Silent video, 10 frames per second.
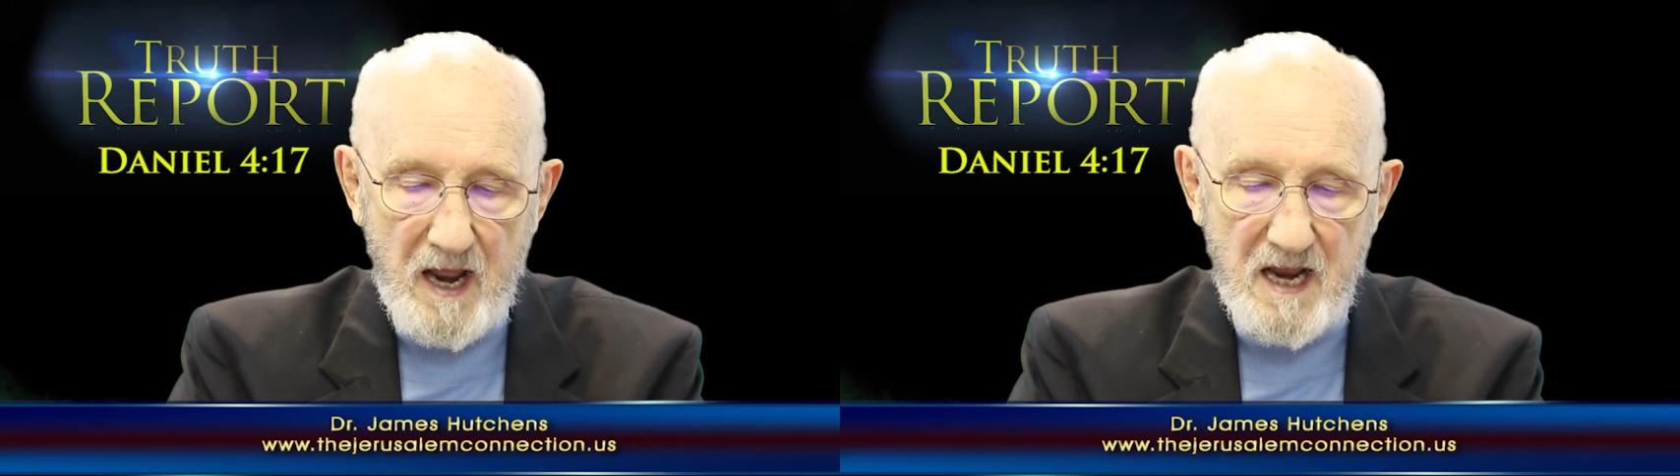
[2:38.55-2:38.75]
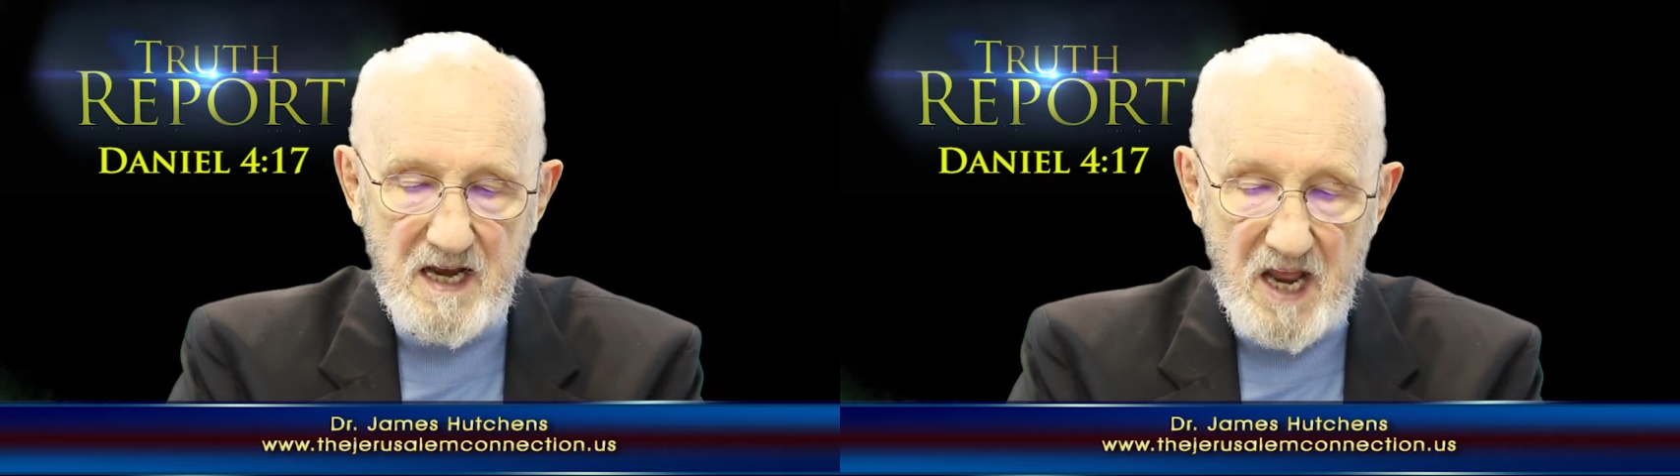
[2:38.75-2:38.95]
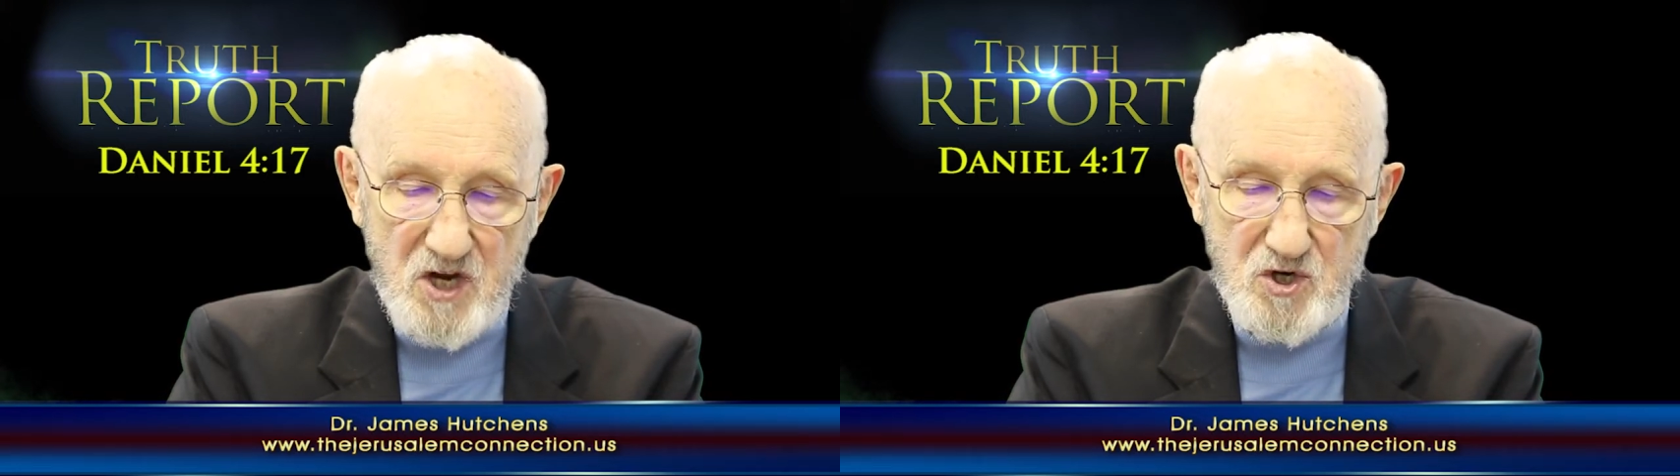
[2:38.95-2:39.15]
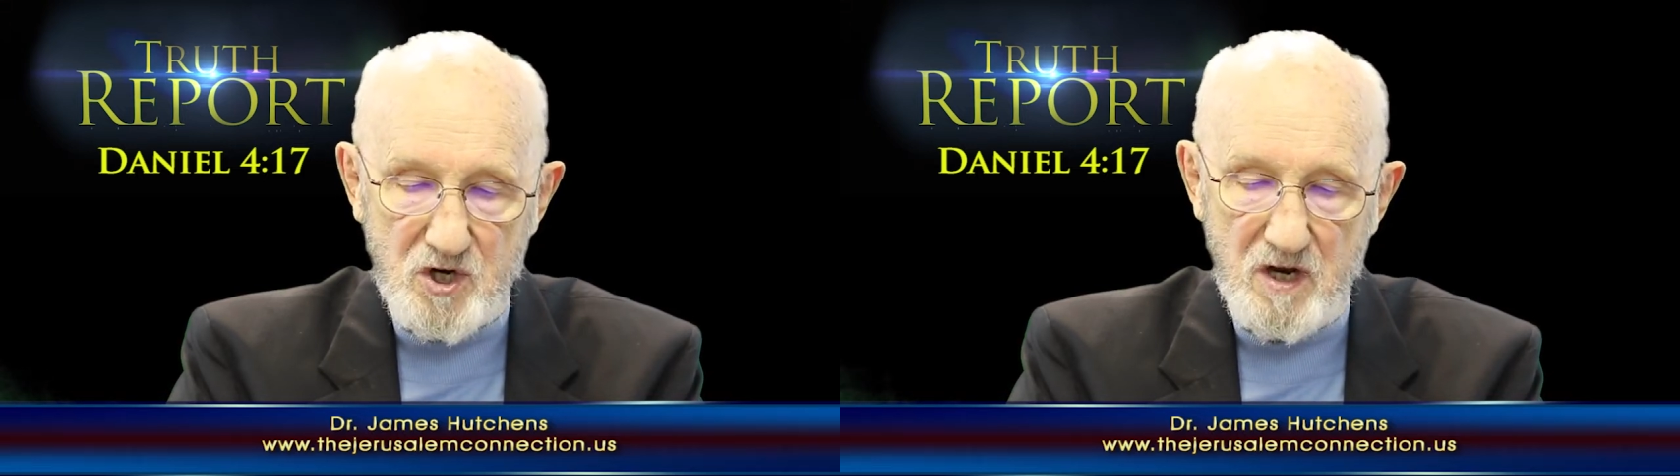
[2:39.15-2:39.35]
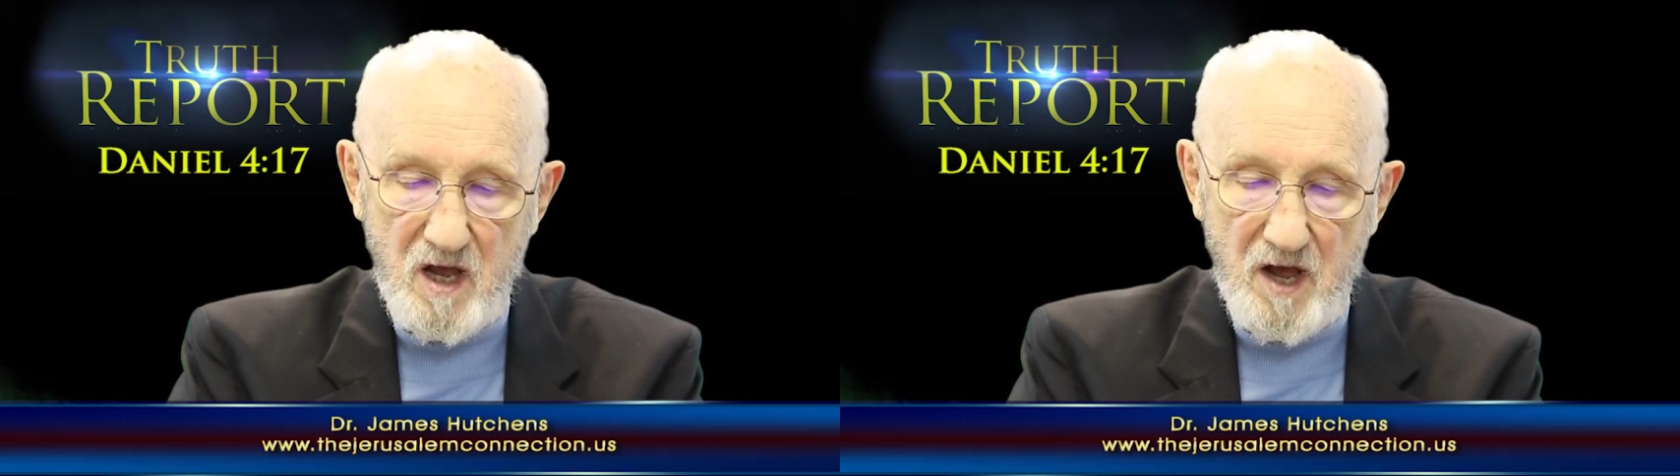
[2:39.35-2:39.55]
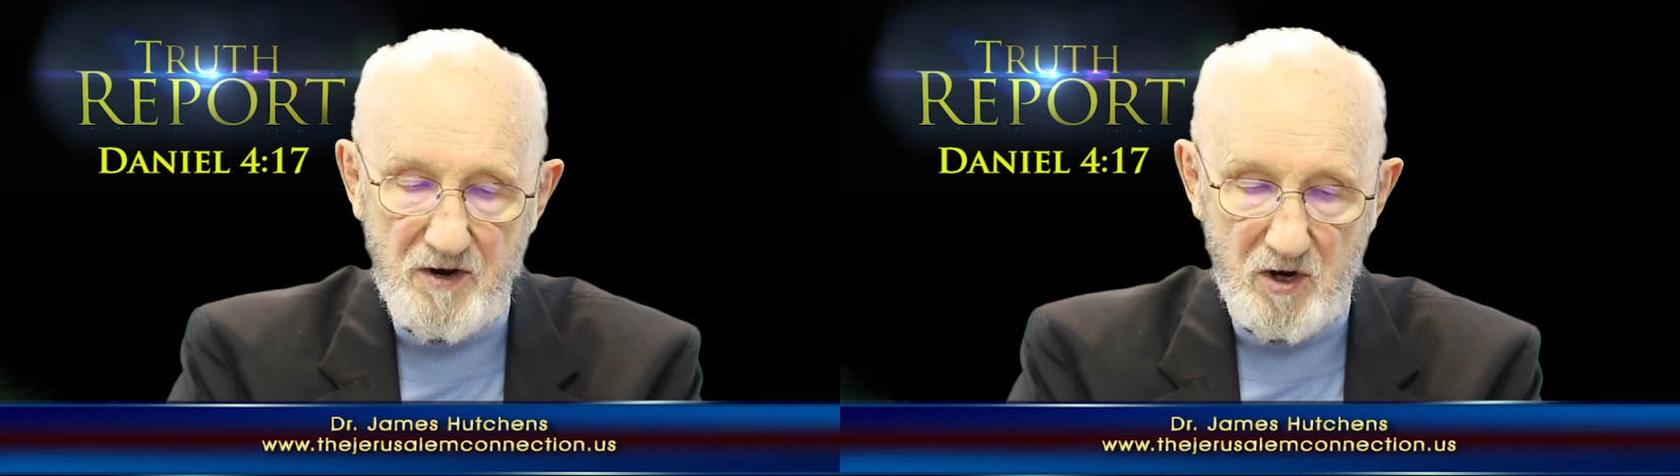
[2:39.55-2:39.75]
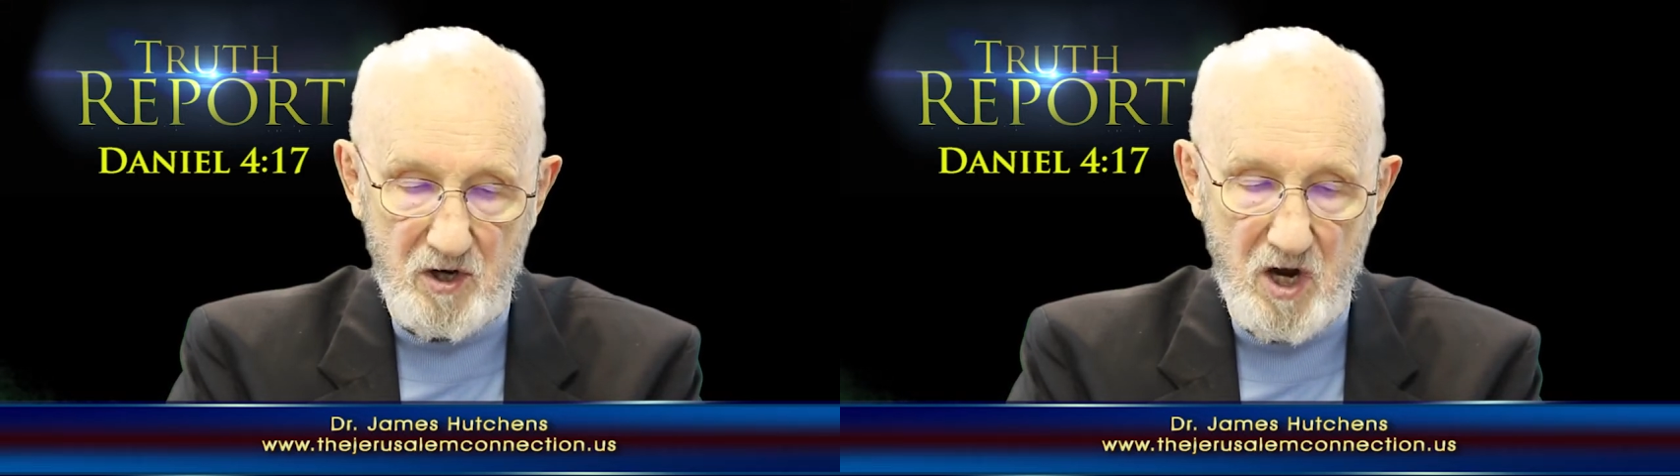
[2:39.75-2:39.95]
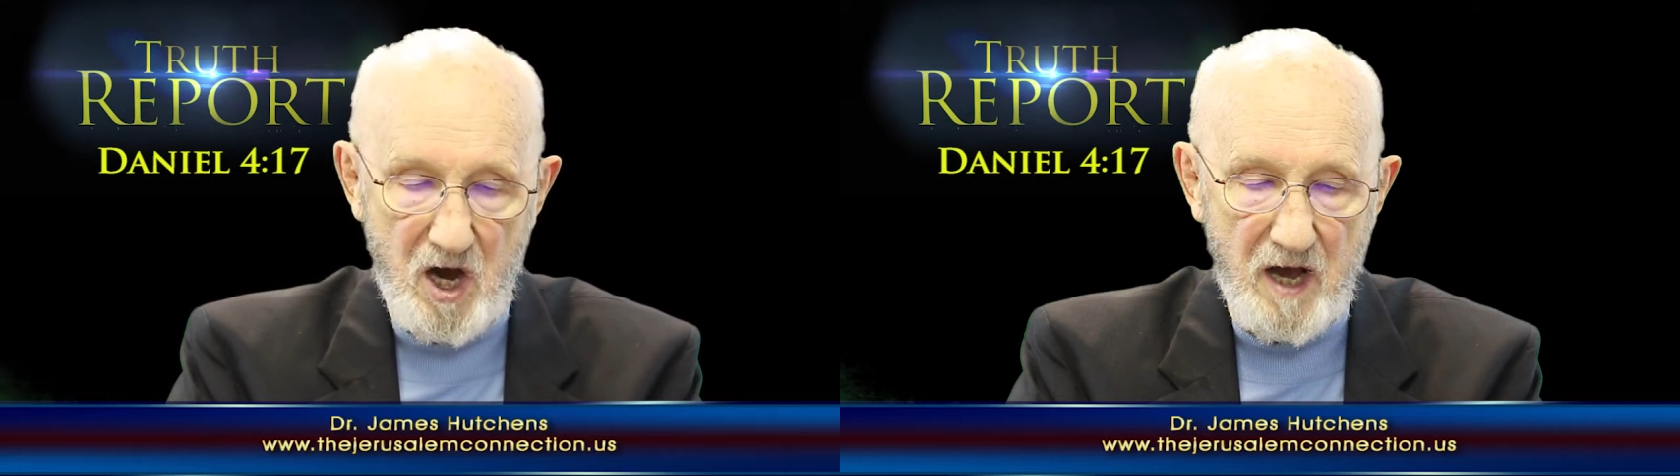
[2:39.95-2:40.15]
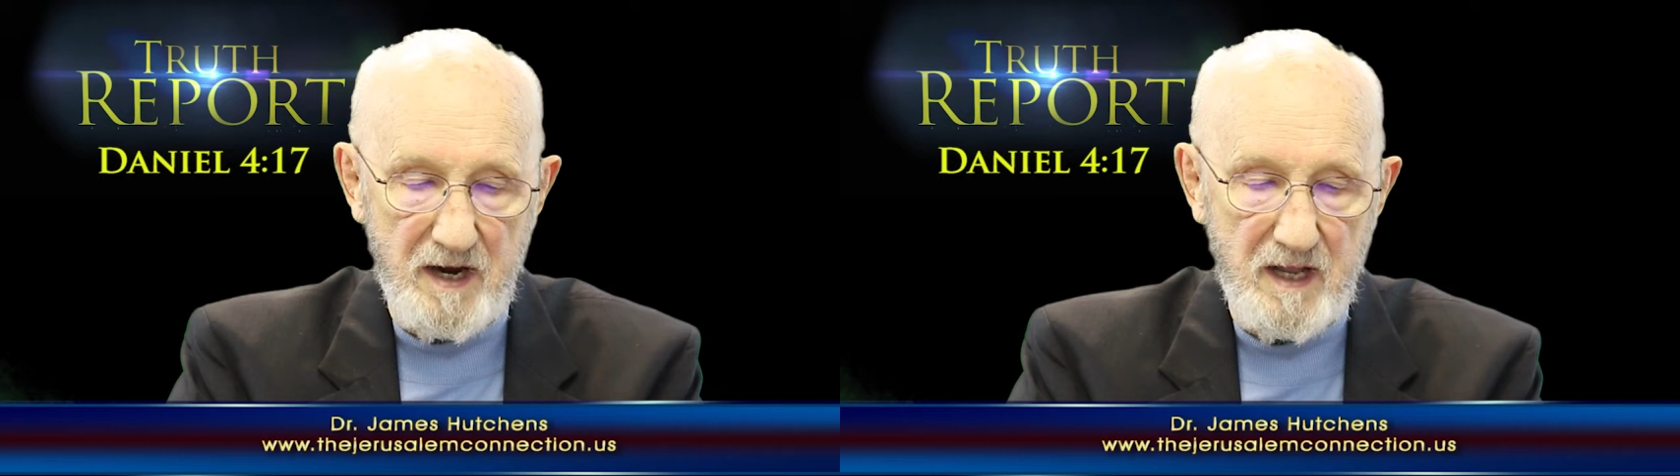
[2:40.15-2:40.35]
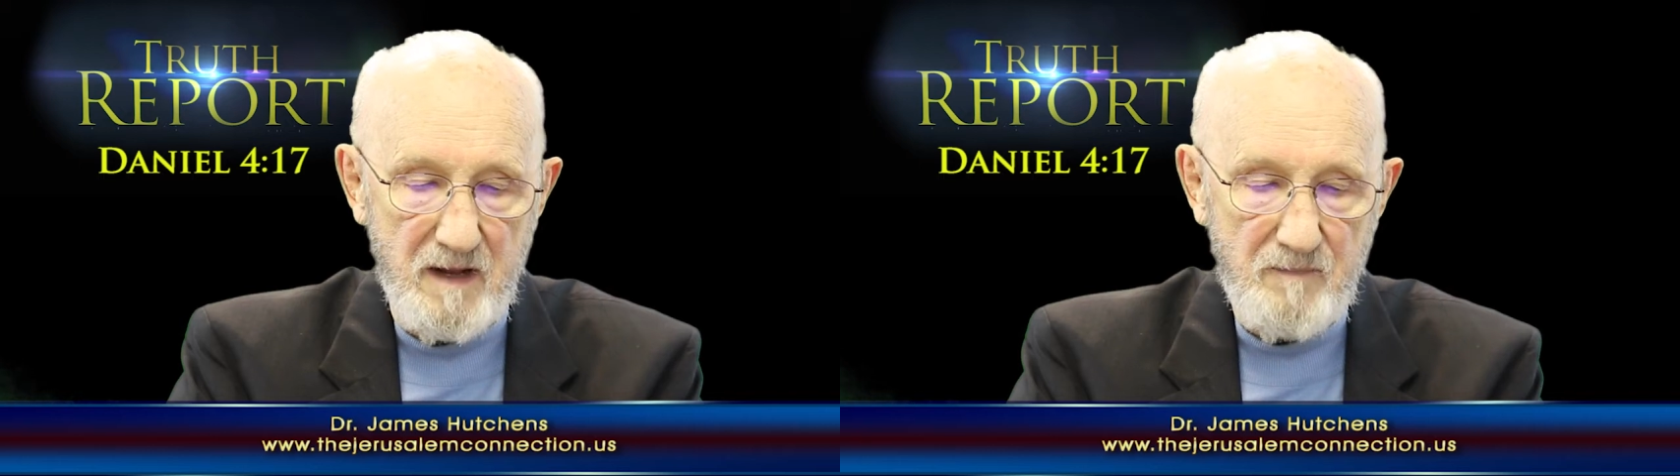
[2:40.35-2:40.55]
a nation under God.